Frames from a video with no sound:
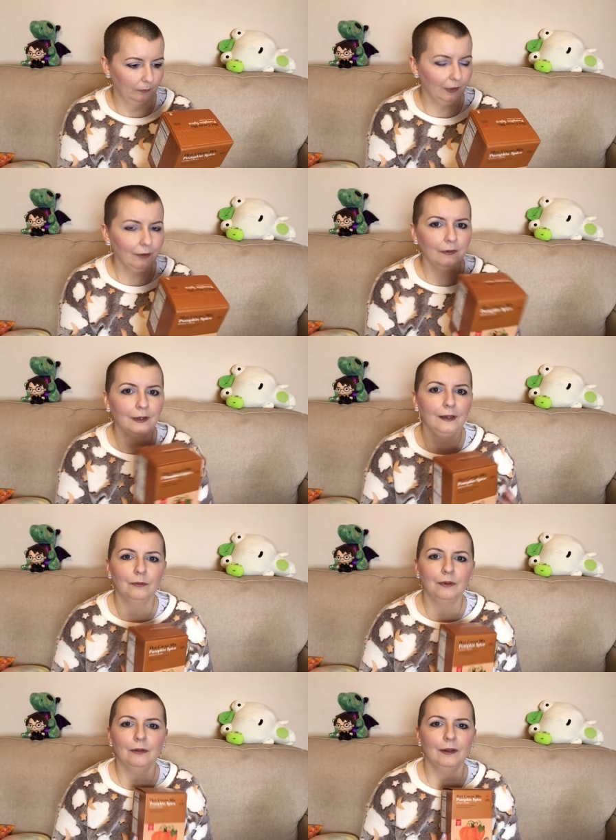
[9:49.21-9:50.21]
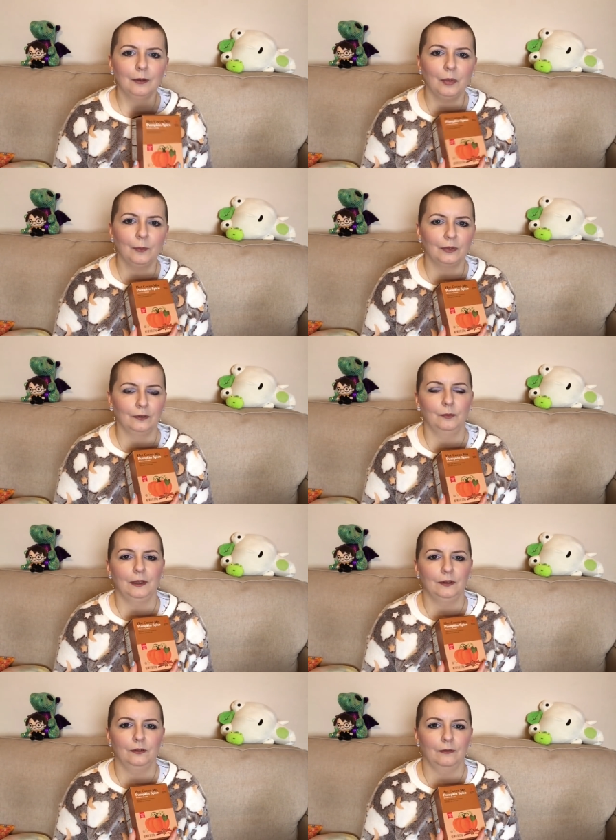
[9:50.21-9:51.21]
We don't get pumpkin
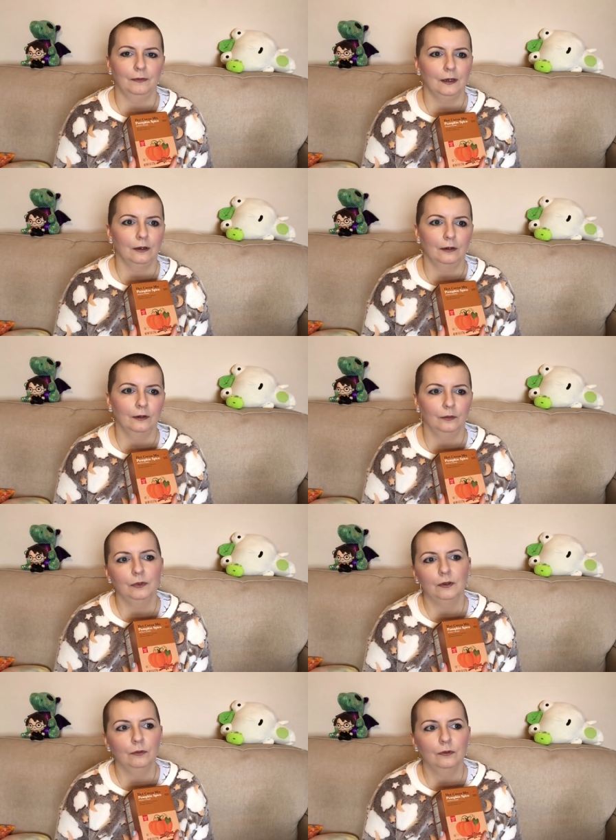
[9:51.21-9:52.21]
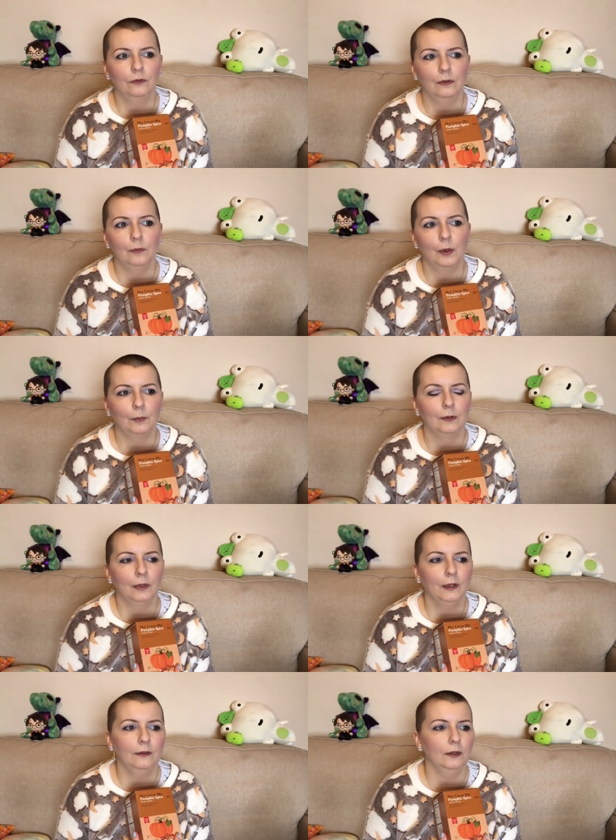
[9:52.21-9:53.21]
spice stuff here because we don't do the pumpkin
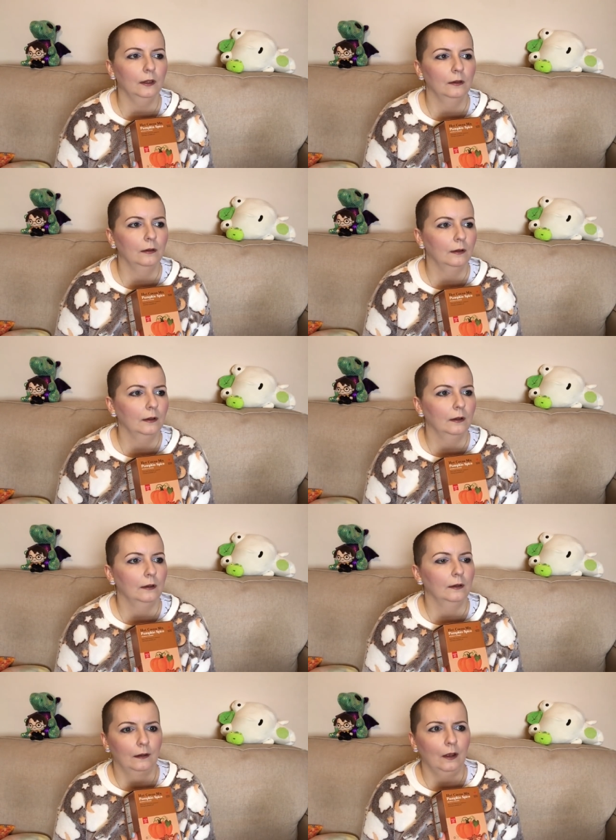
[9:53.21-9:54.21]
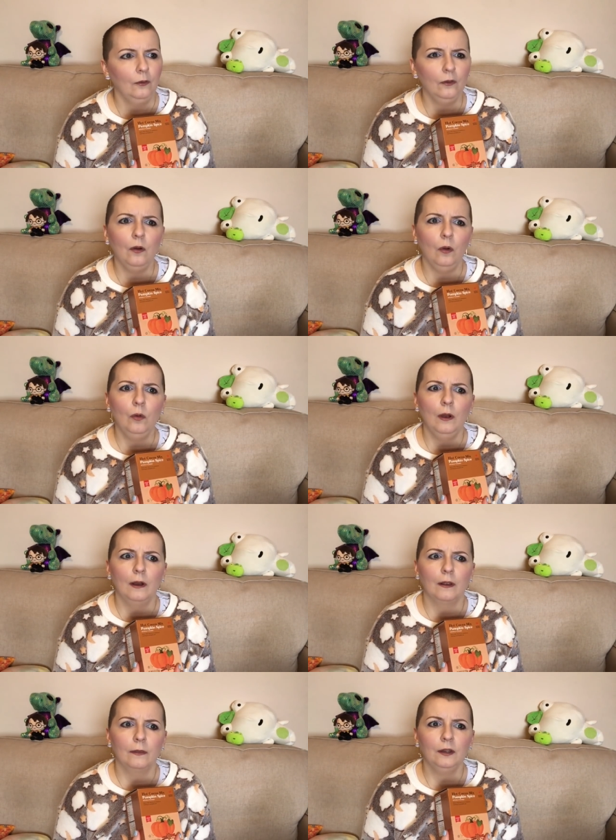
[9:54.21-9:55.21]
pie thing. Although
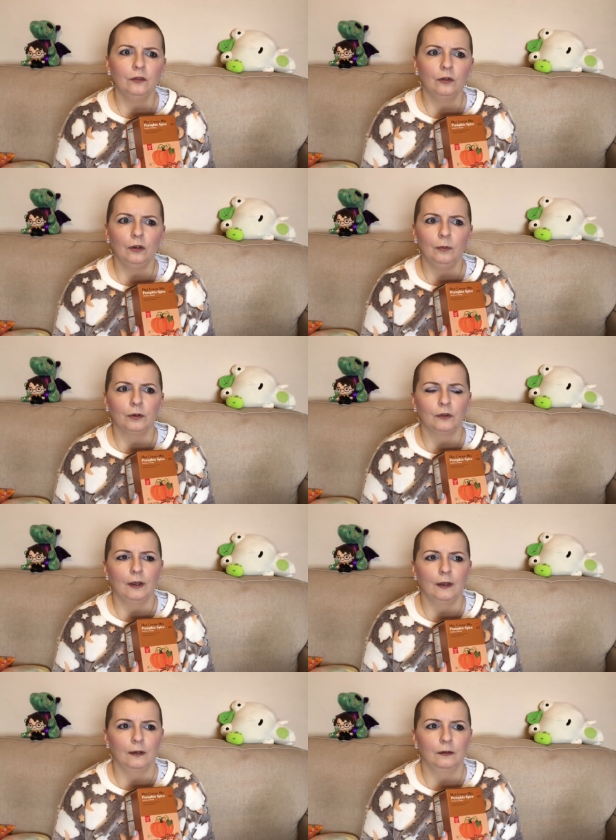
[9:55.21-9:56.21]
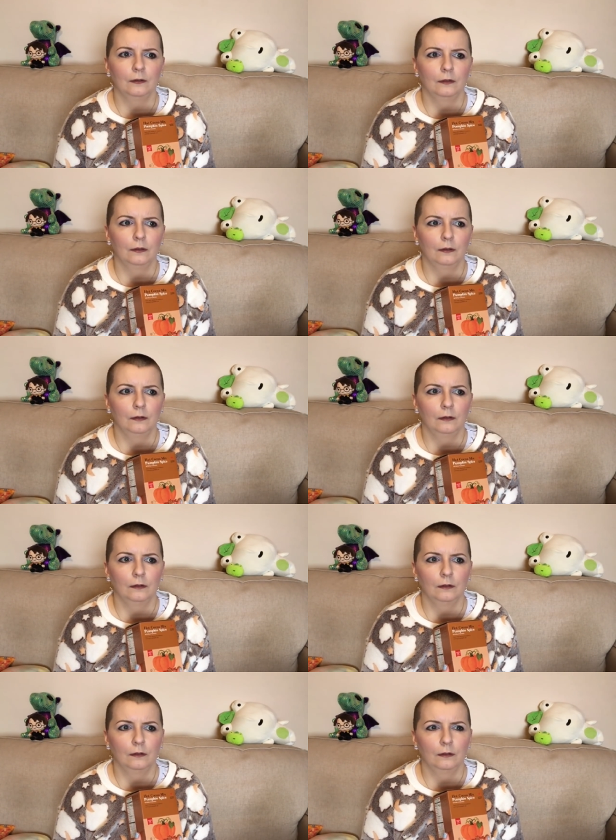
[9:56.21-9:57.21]
I think Starbucks had it
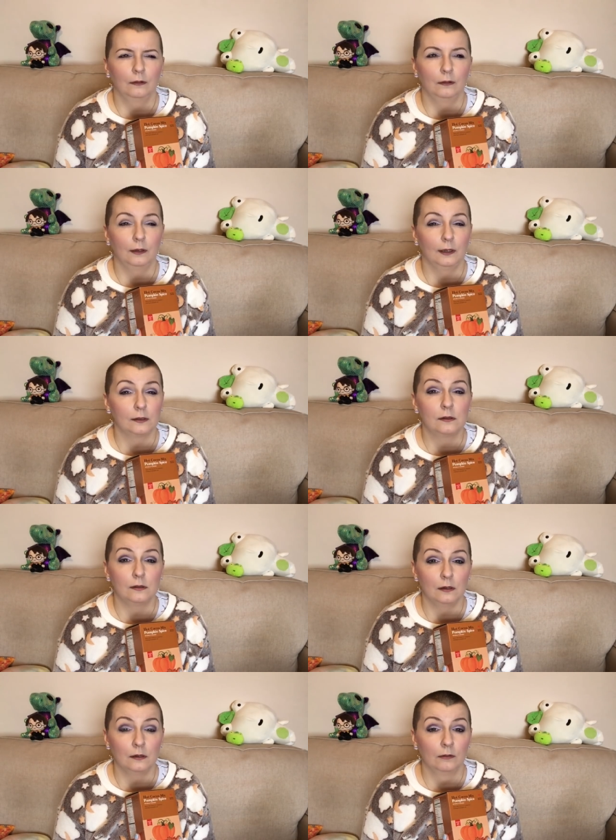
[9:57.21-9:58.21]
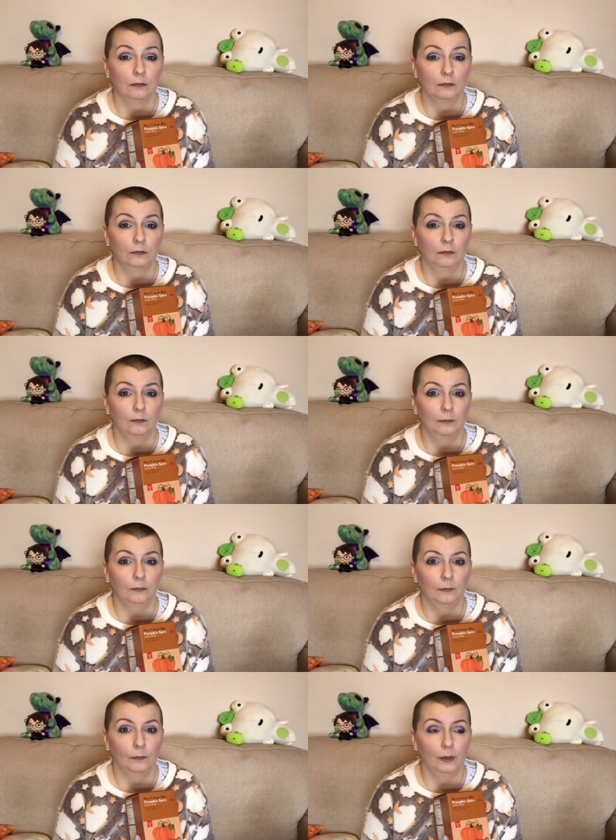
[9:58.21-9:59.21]
last year,
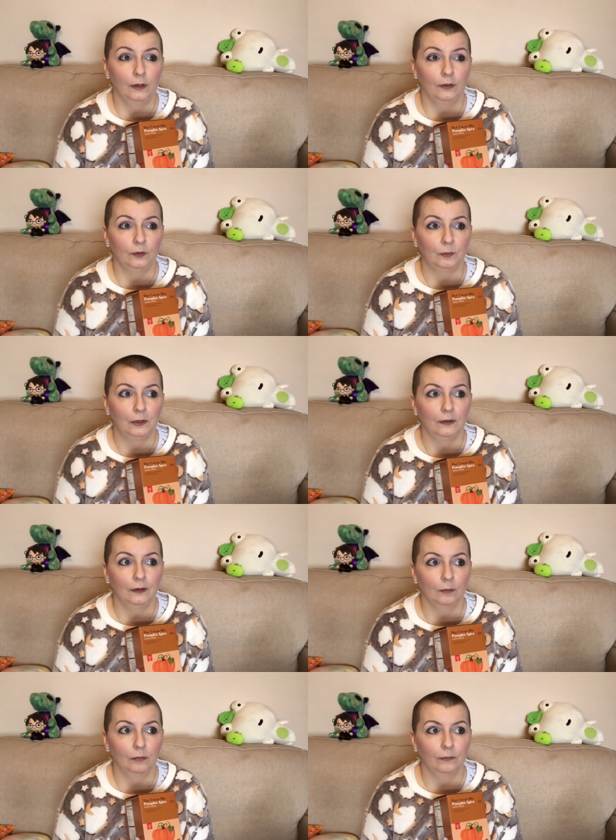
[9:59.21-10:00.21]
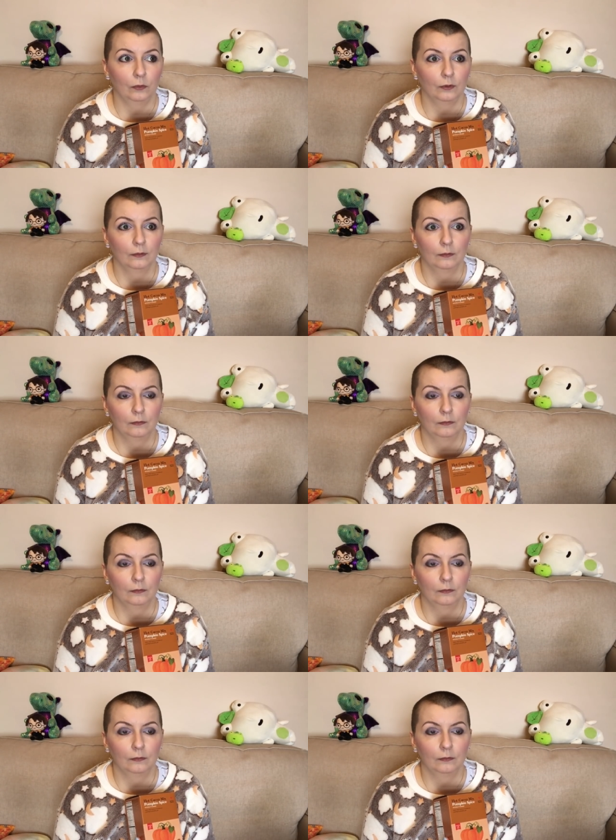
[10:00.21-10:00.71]
possibly the year before.